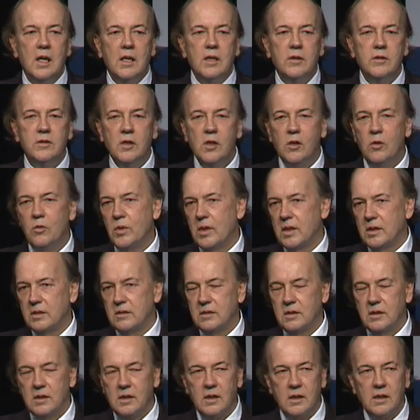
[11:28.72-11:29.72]
No
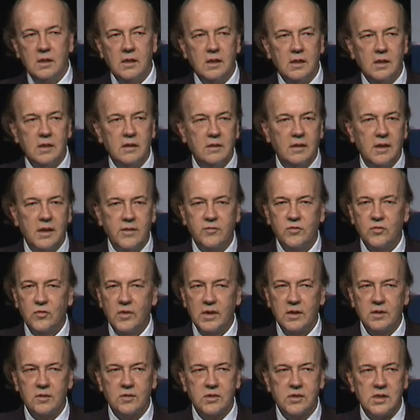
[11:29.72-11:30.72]
one, left,
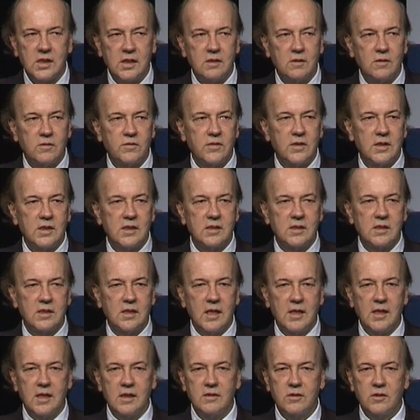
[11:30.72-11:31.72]
right, or center, thinks
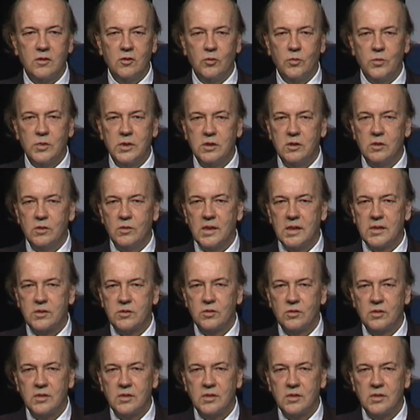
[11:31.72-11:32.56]
that there'll be U.S.